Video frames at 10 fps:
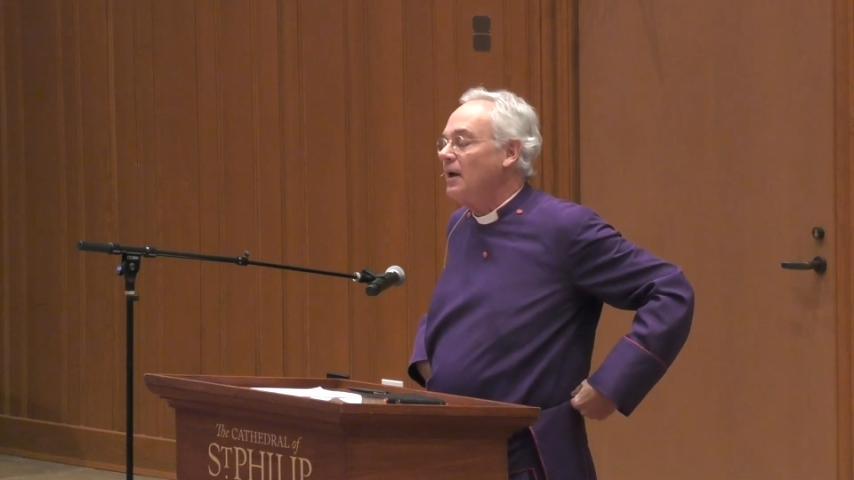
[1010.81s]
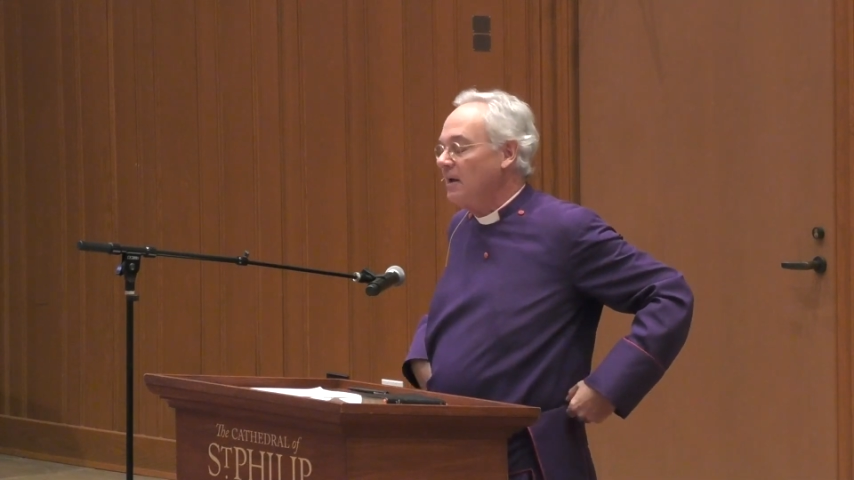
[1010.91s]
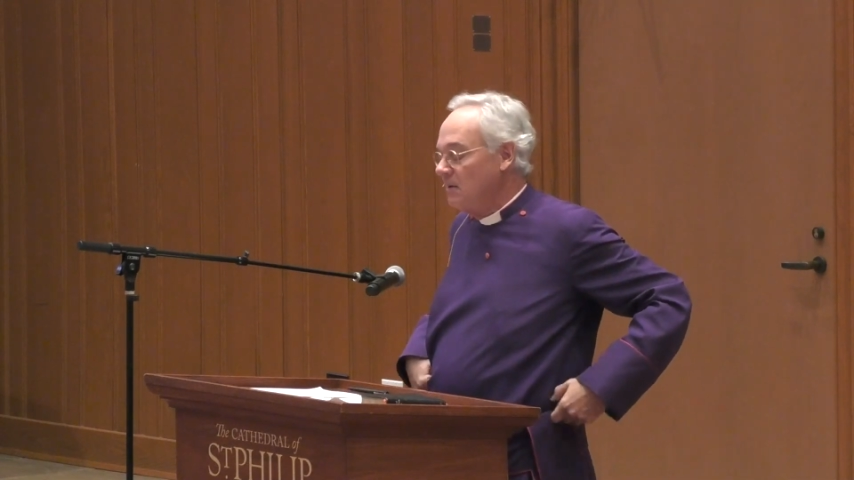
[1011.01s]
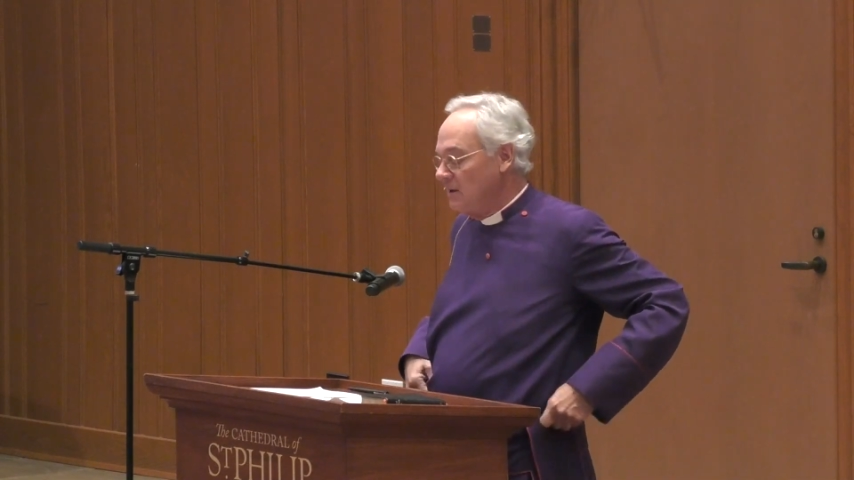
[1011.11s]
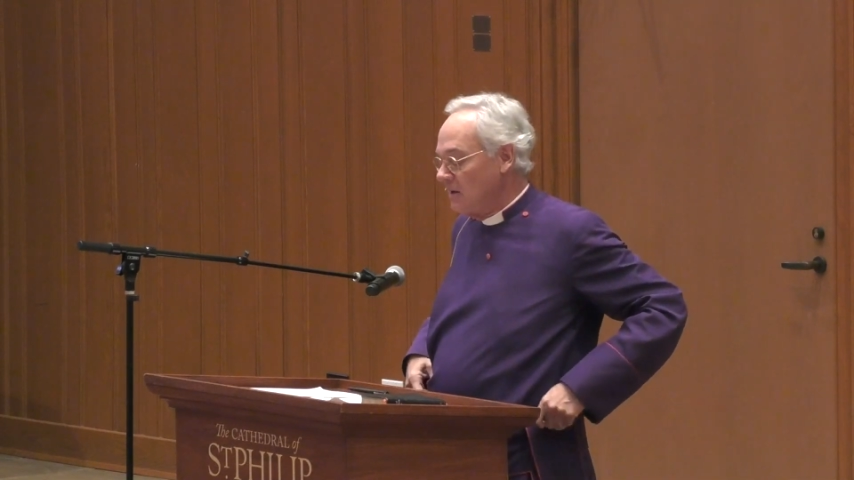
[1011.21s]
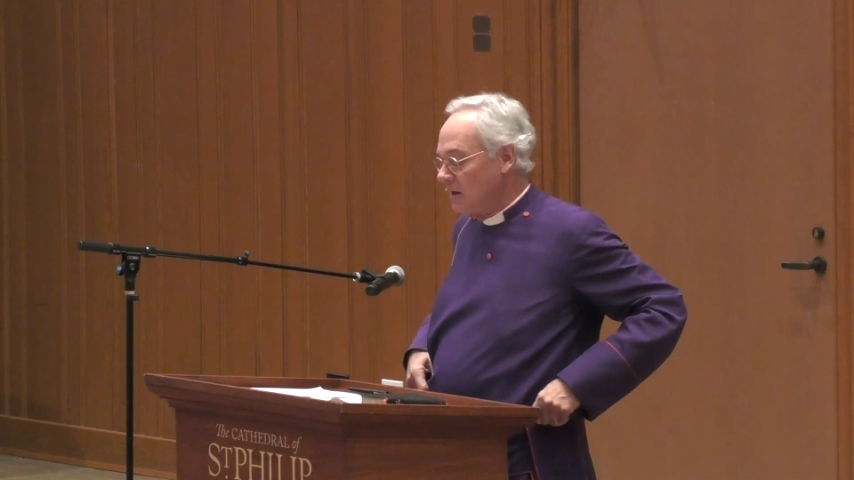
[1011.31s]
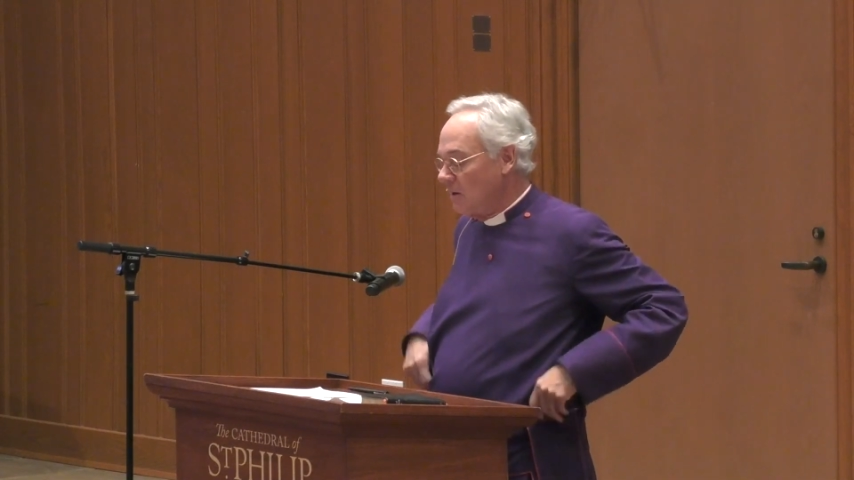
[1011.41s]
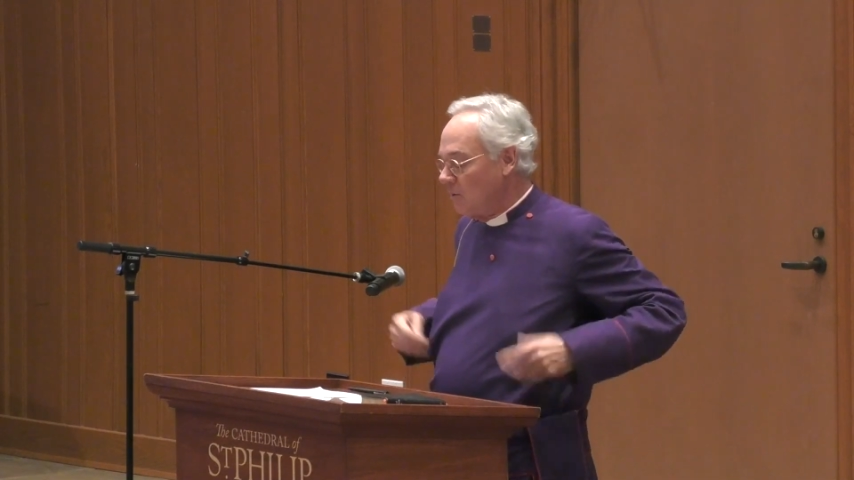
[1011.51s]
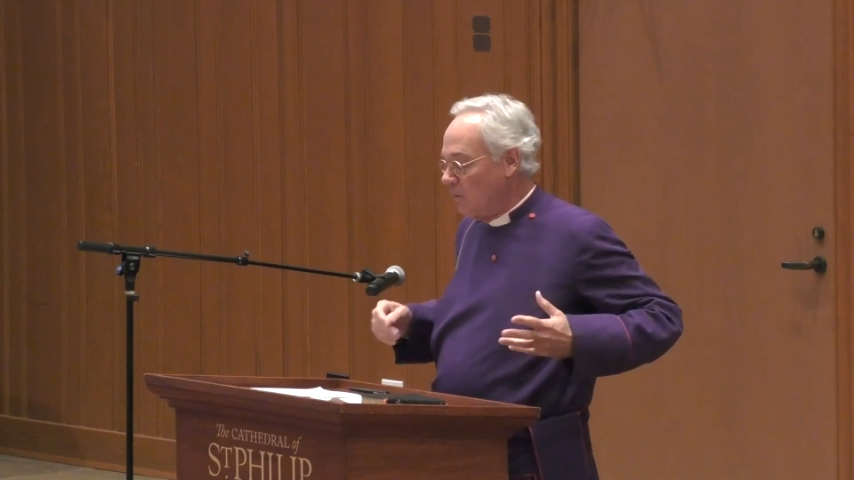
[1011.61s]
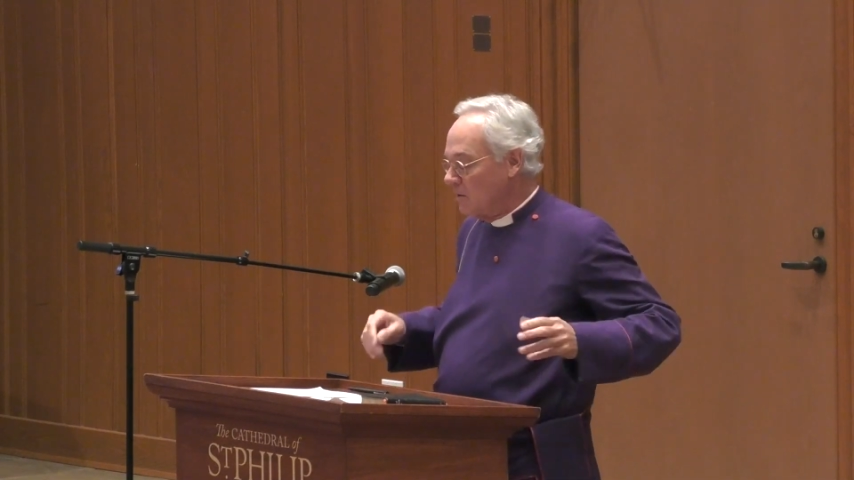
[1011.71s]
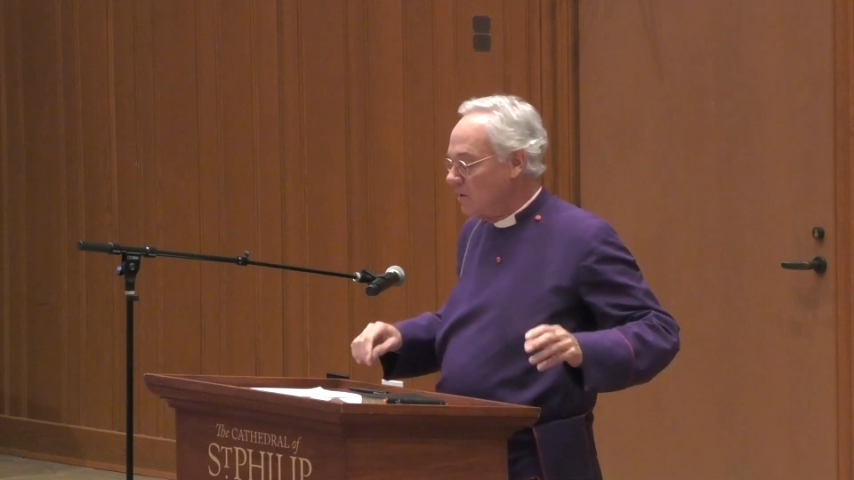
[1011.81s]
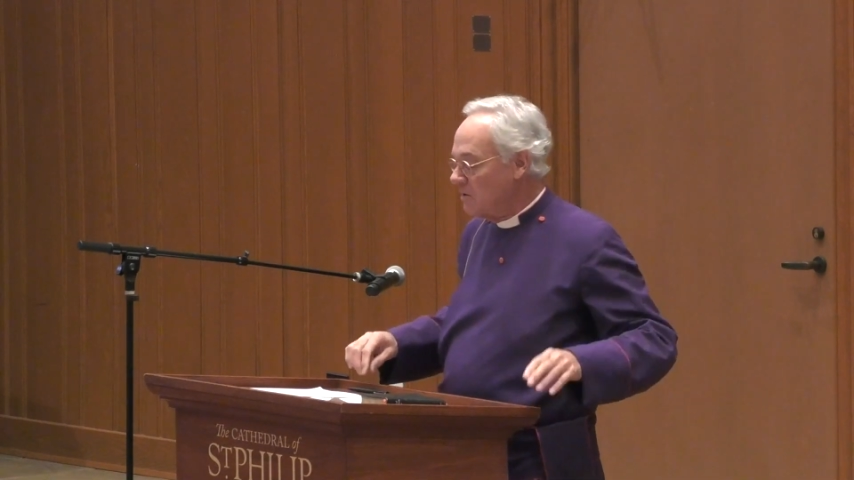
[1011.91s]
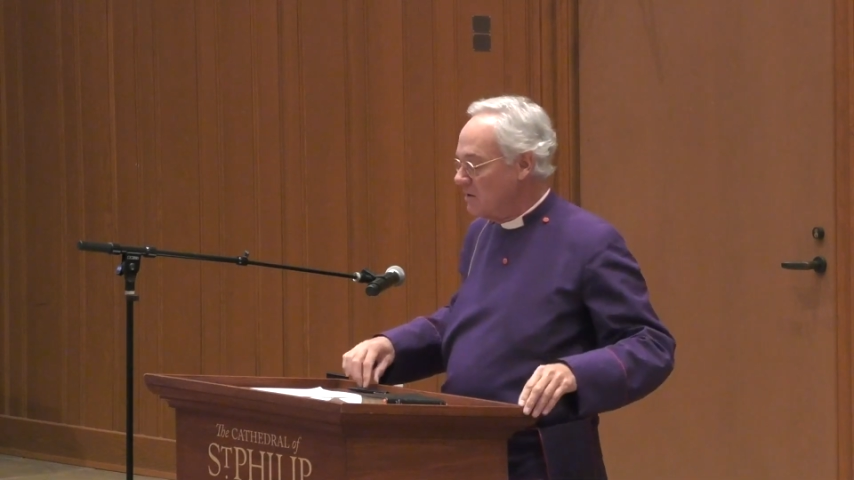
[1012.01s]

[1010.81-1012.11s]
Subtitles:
and then we'll go to the